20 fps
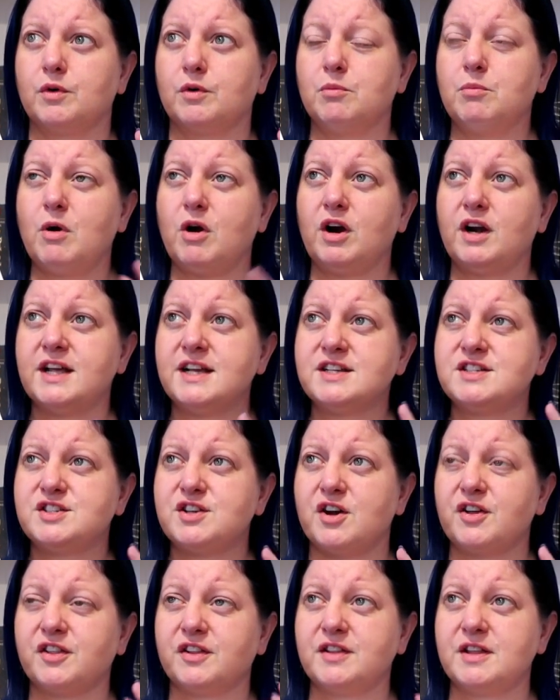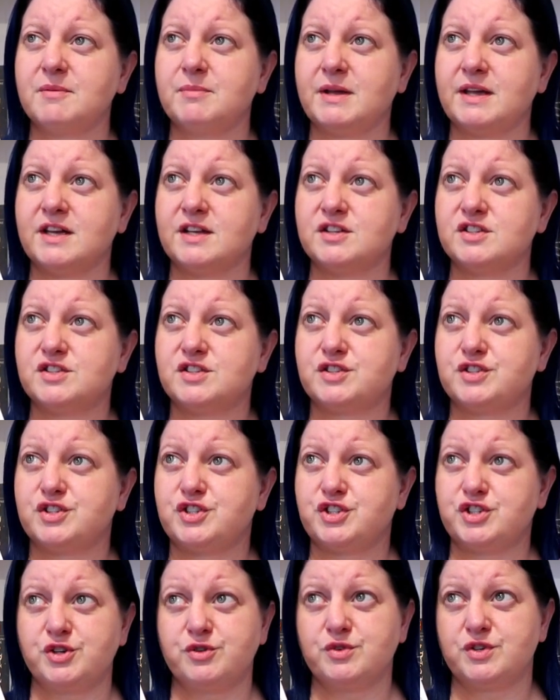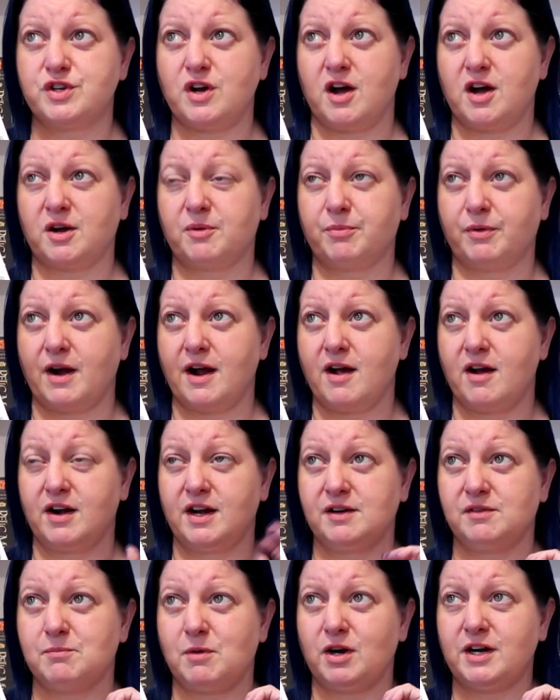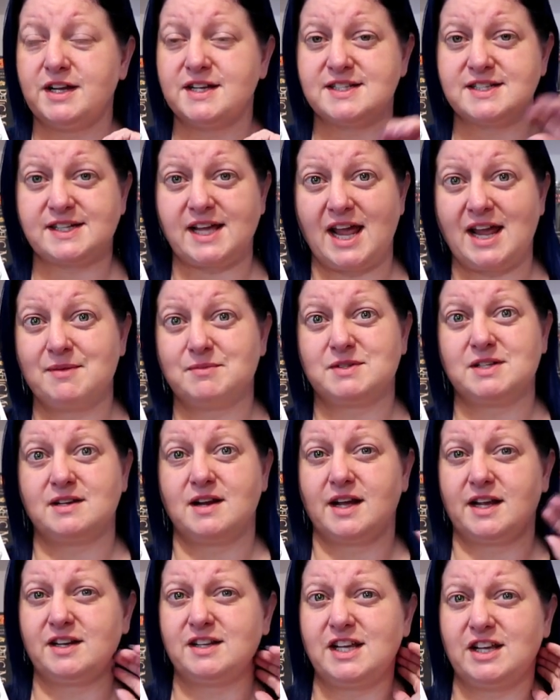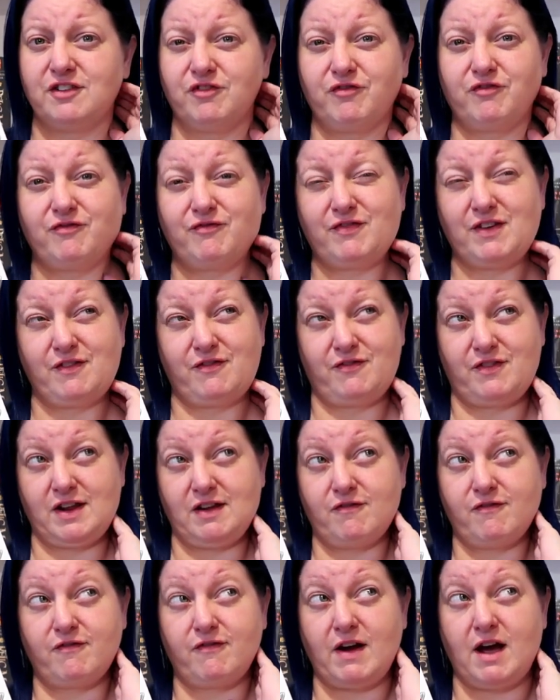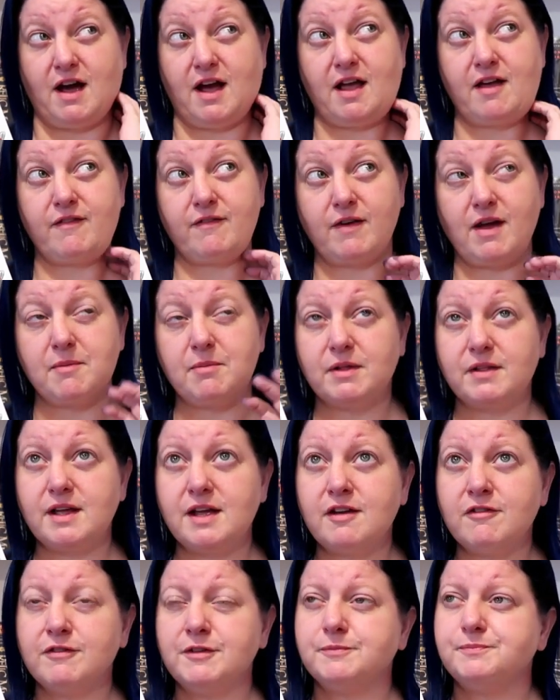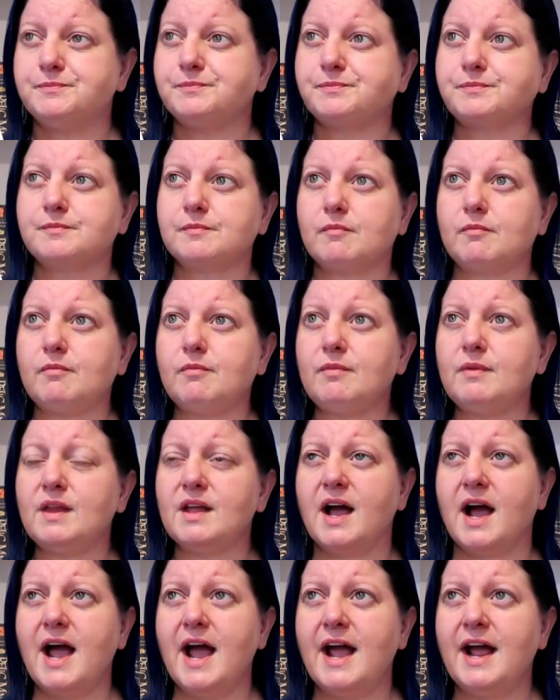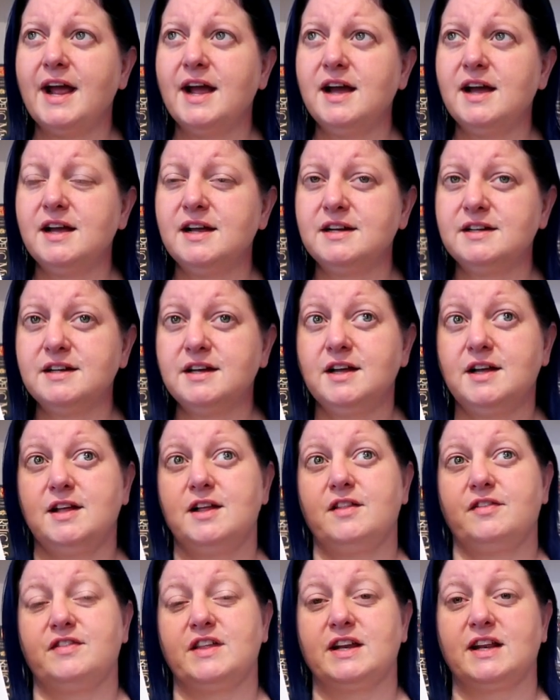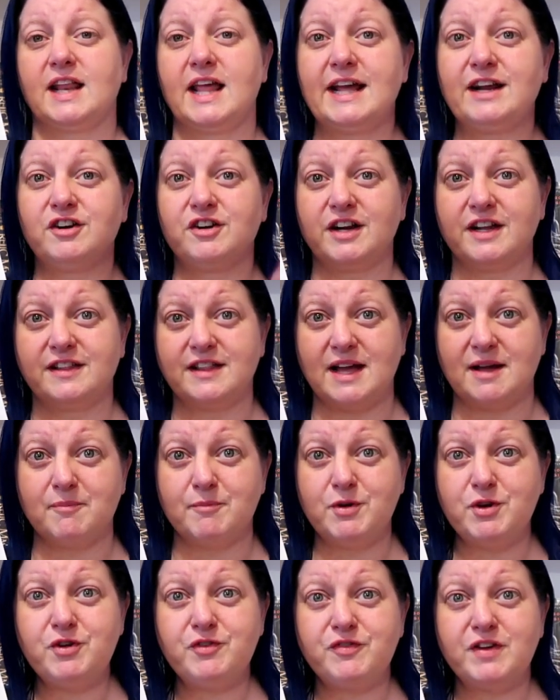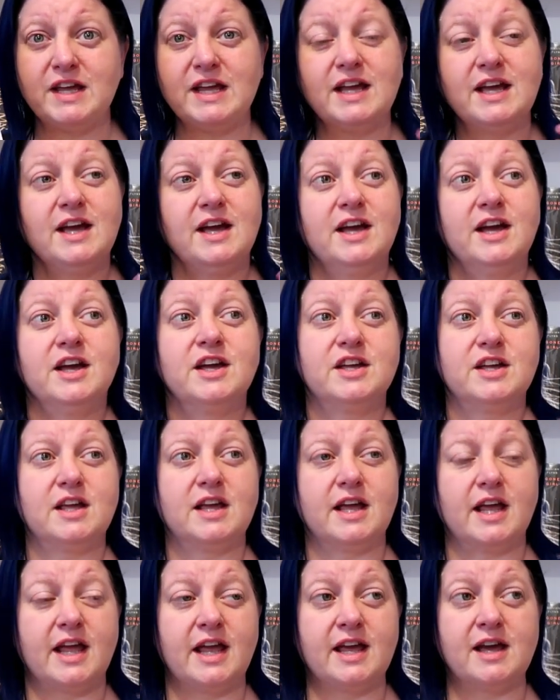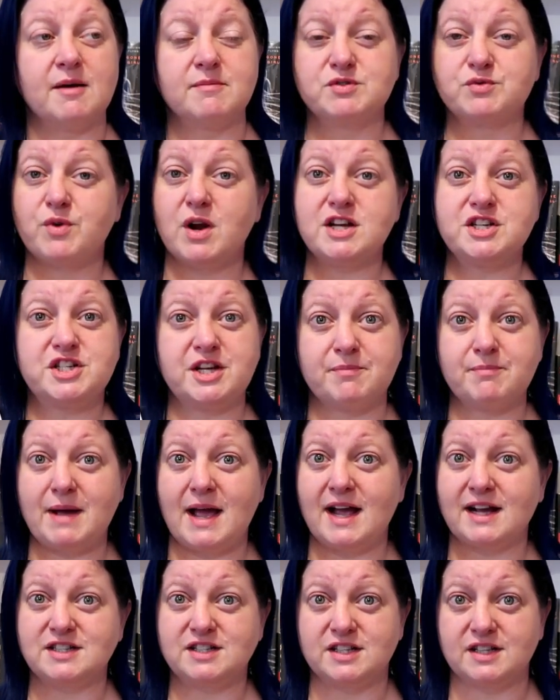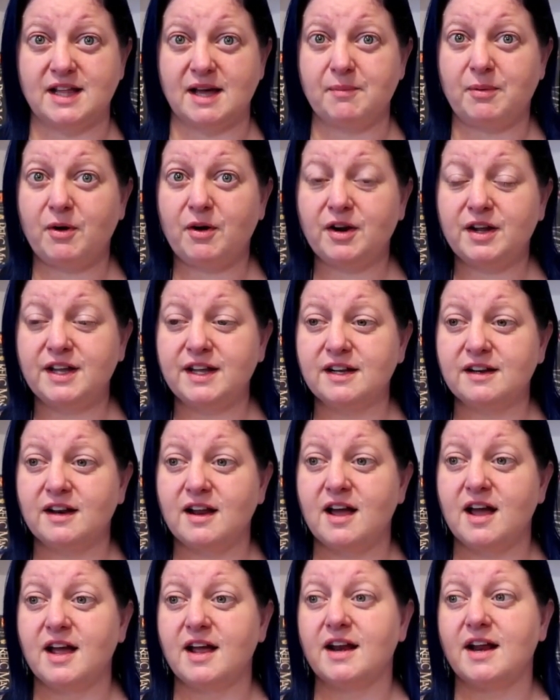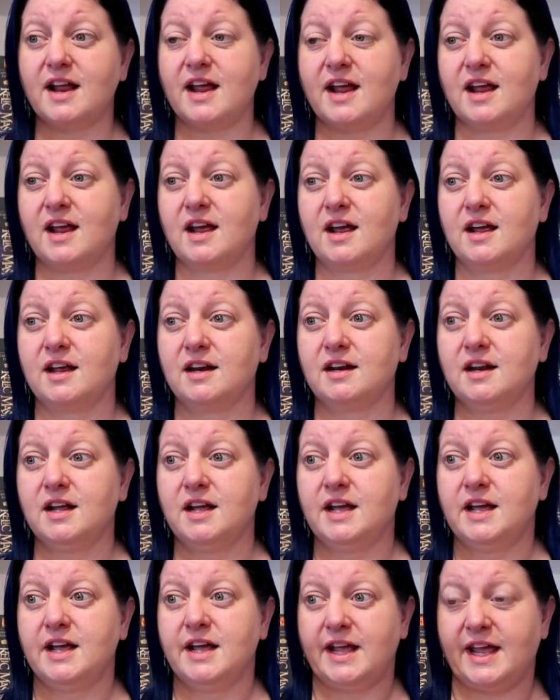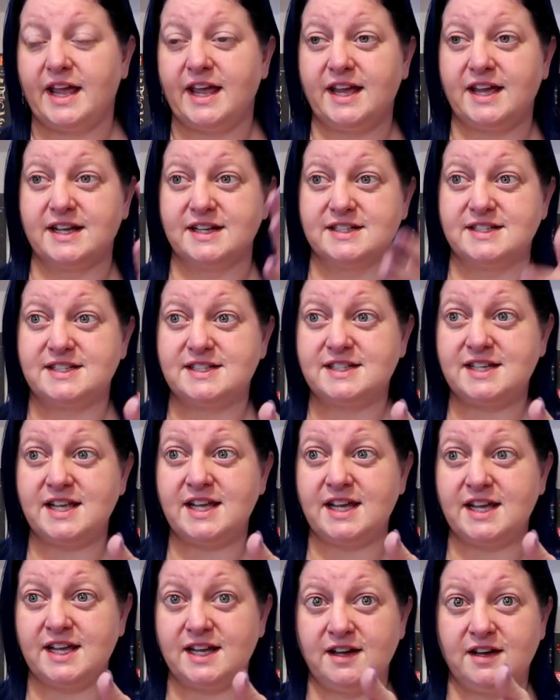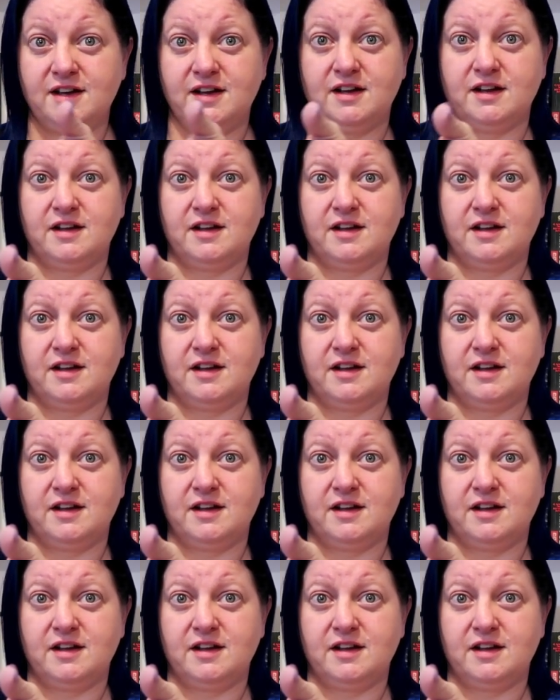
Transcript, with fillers: Marty saw the Libyans shoot Doc Brown, and Marty escaped to 1955, I believe. And then later in that movie, he comes rushing back to that parking lot, and he can see